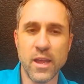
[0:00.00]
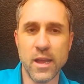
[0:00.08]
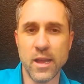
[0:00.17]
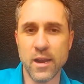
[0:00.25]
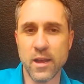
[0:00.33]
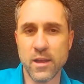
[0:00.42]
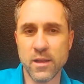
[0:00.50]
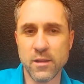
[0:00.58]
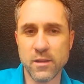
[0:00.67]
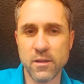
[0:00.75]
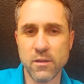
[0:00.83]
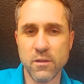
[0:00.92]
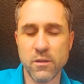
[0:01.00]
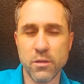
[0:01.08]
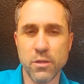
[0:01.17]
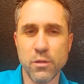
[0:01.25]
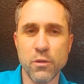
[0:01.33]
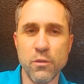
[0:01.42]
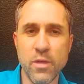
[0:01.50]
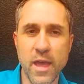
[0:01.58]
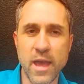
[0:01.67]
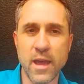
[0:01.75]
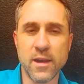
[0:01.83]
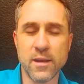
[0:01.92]
And through
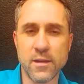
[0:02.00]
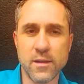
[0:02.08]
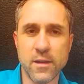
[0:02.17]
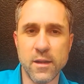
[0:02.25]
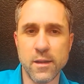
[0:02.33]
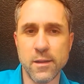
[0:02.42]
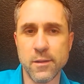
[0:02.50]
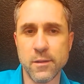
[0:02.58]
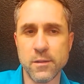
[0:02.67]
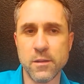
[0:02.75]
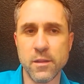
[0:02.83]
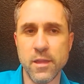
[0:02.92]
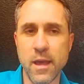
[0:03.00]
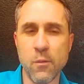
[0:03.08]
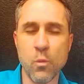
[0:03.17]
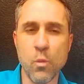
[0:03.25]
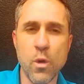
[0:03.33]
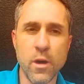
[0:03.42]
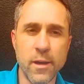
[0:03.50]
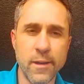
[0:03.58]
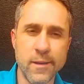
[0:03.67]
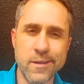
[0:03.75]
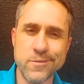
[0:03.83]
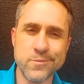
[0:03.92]
that
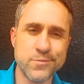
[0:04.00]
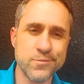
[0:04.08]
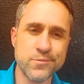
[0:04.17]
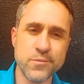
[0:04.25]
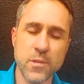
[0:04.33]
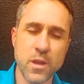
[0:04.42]
one